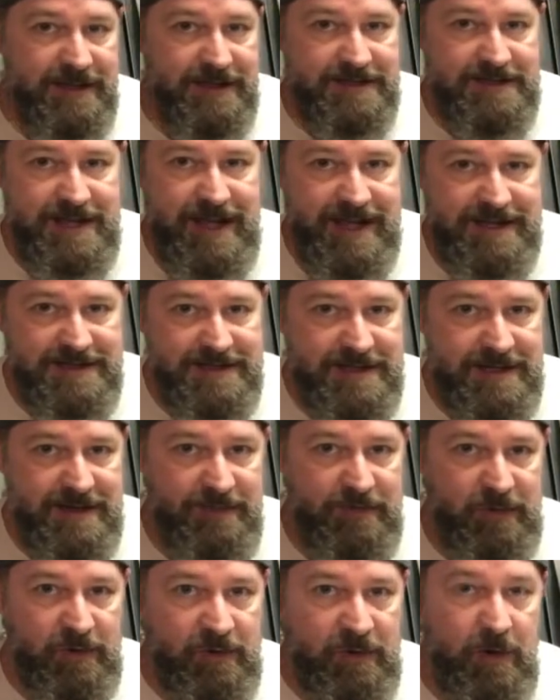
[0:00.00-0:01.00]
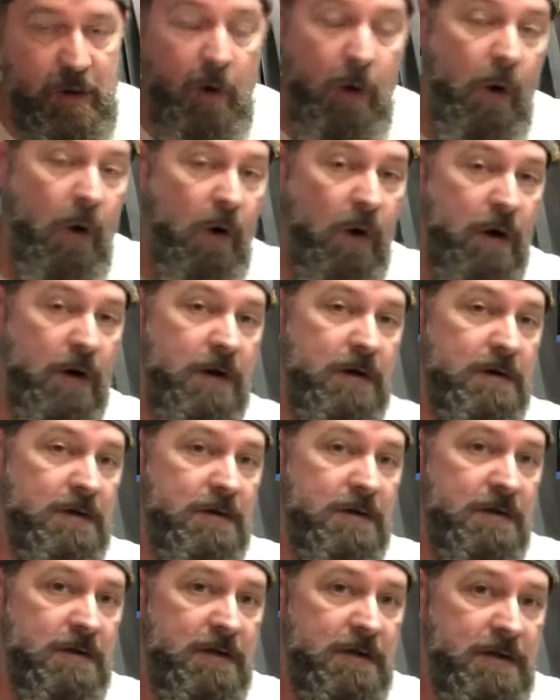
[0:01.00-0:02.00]
It's that simple. Or
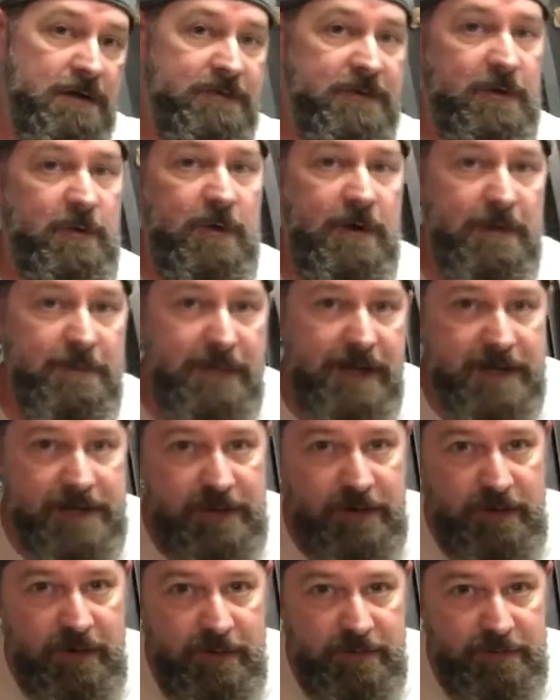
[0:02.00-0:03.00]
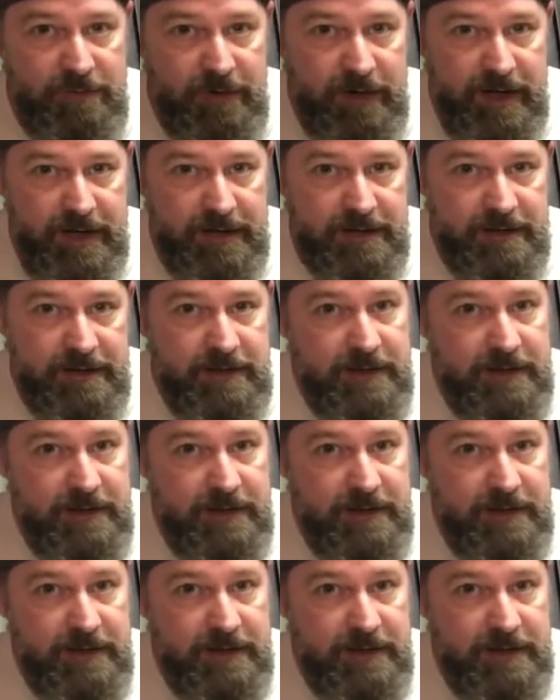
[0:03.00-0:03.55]
if you want to make your own bread,